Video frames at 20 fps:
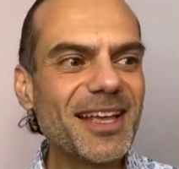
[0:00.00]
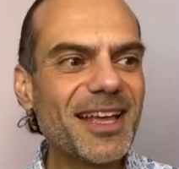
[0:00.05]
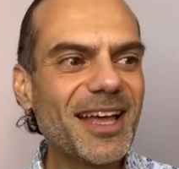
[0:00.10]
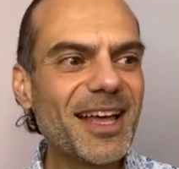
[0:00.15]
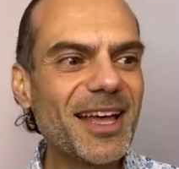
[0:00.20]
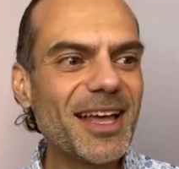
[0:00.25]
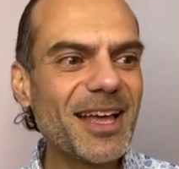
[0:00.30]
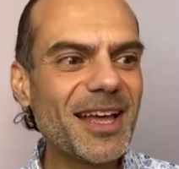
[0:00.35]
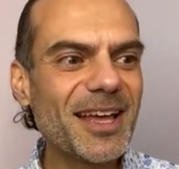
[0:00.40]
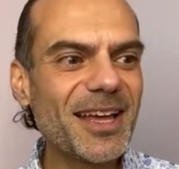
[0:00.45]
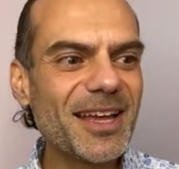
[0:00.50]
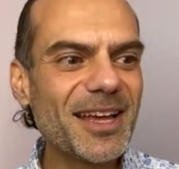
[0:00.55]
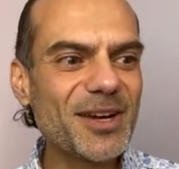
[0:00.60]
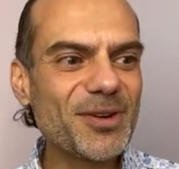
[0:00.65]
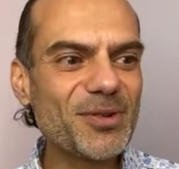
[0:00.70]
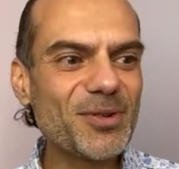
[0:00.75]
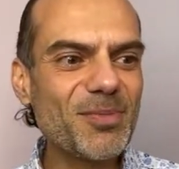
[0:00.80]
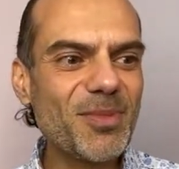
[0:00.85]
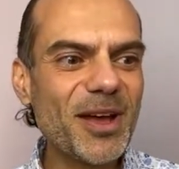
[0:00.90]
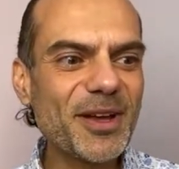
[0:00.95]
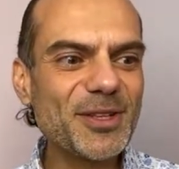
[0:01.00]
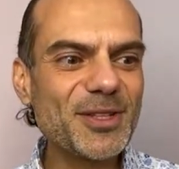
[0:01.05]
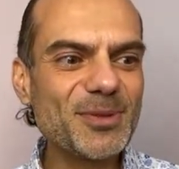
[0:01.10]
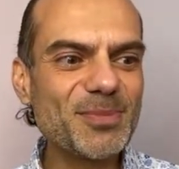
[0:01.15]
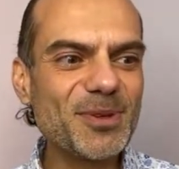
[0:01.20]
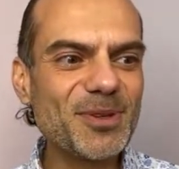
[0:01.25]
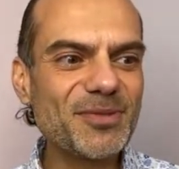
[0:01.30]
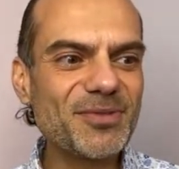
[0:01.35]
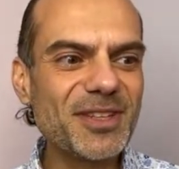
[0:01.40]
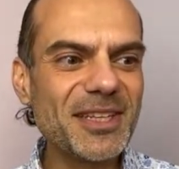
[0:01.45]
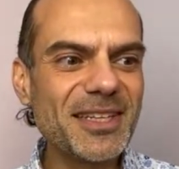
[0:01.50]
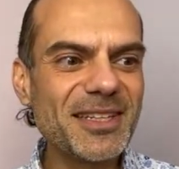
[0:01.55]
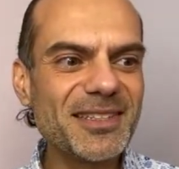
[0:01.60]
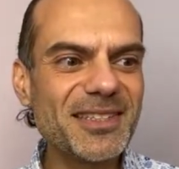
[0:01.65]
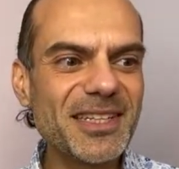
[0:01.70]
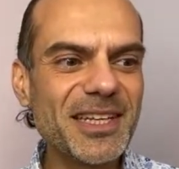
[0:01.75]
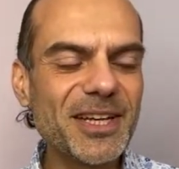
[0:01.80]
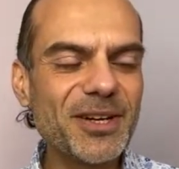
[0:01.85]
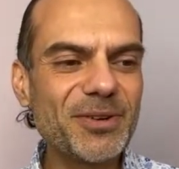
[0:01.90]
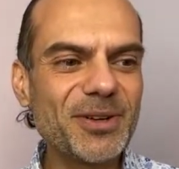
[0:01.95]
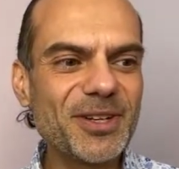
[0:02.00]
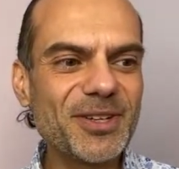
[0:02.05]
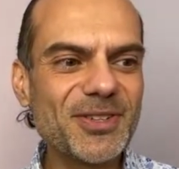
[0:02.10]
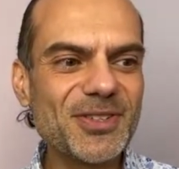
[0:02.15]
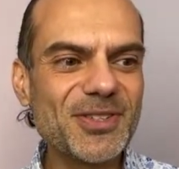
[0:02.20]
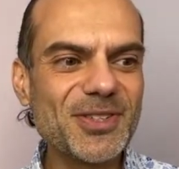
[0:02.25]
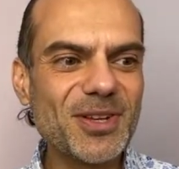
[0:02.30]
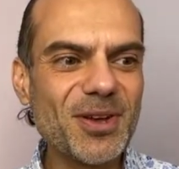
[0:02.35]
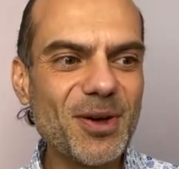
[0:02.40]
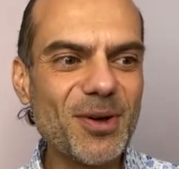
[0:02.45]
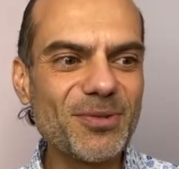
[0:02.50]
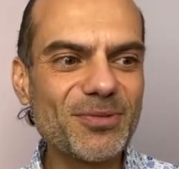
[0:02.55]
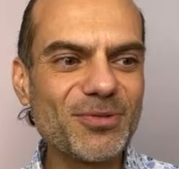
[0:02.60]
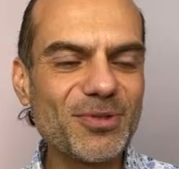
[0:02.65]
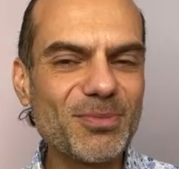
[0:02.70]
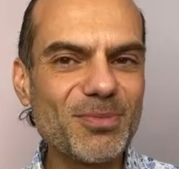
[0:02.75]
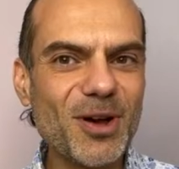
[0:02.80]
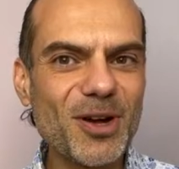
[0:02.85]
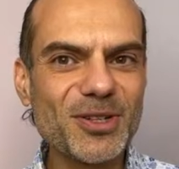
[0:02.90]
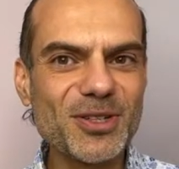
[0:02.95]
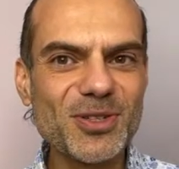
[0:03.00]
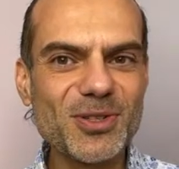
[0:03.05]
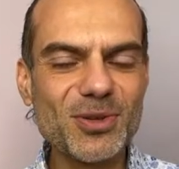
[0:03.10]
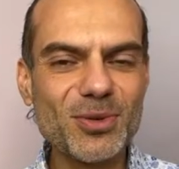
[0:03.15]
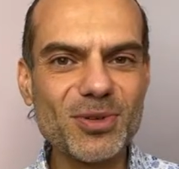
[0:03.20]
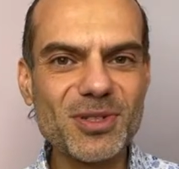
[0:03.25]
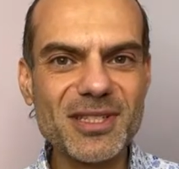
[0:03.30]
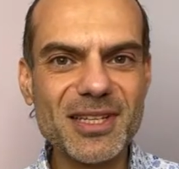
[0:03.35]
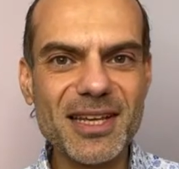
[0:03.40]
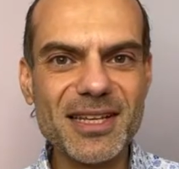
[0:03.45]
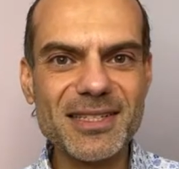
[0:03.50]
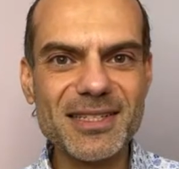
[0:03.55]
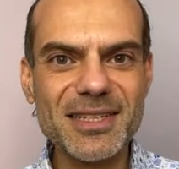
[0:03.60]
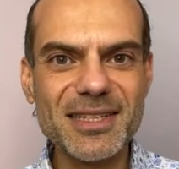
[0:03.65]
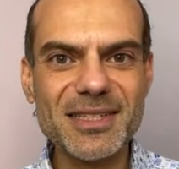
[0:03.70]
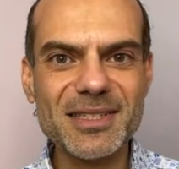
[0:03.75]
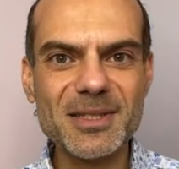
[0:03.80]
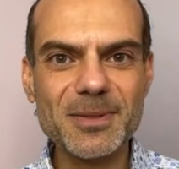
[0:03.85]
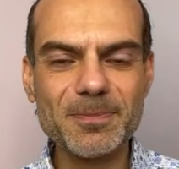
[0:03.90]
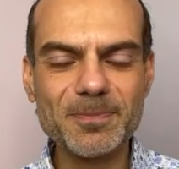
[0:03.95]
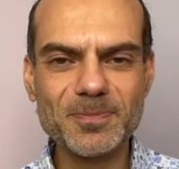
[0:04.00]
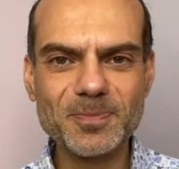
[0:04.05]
Uh, it reminds me of the interiors of Martin Scorsese's